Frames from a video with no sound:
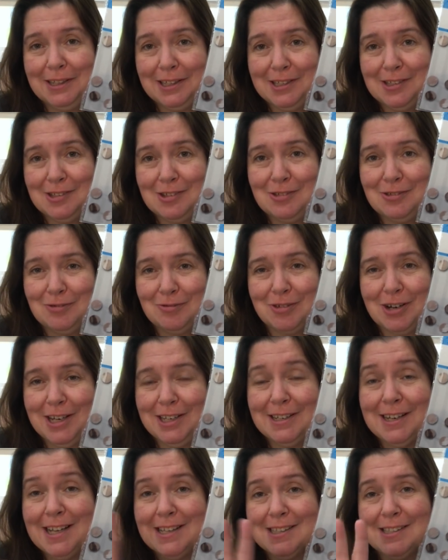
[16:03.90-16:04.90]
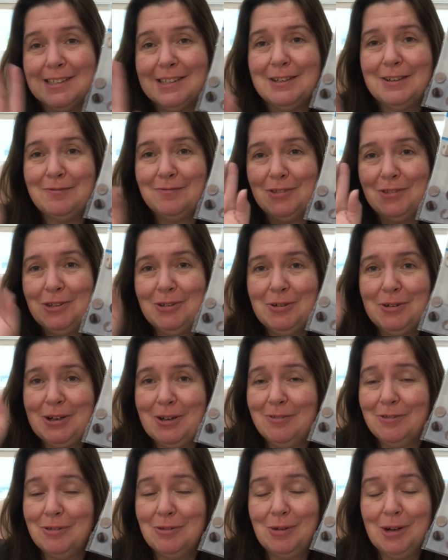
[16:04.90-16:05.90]
nice new friend, Nessa. If you
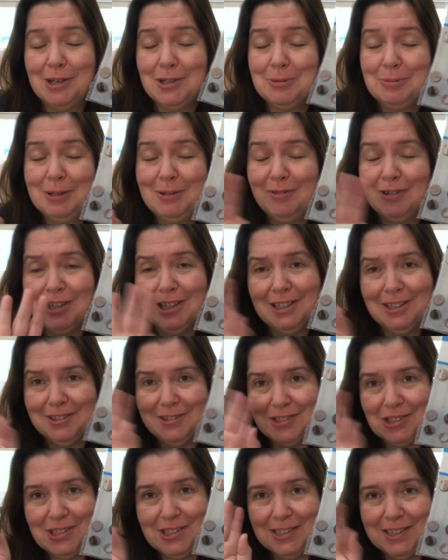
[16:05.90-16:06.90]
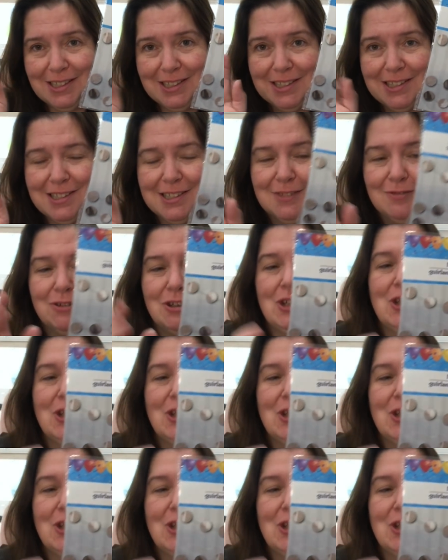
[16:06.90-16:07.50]
ever watch my videos, this is for